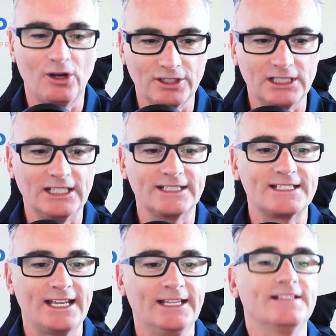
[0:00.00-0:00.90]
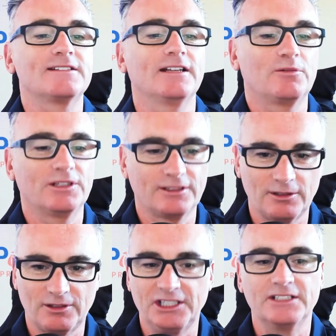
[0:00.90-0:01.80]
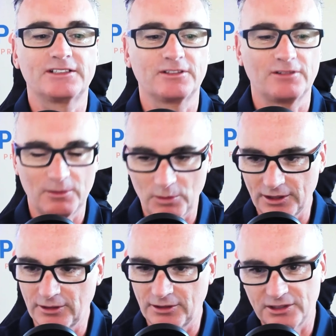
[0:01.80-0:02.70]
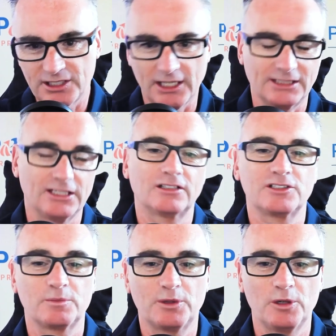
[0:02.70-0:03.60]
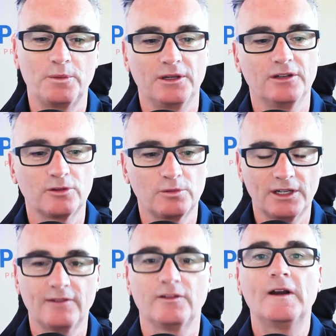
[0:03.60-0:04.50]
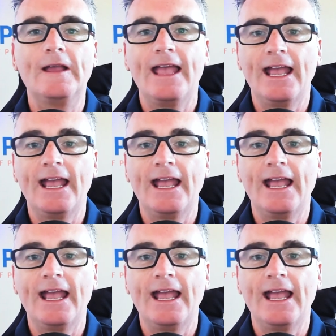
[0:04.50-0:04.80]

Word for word: audience is, like whether they're on Instagram, whether their TikTok's appropriate or whatever.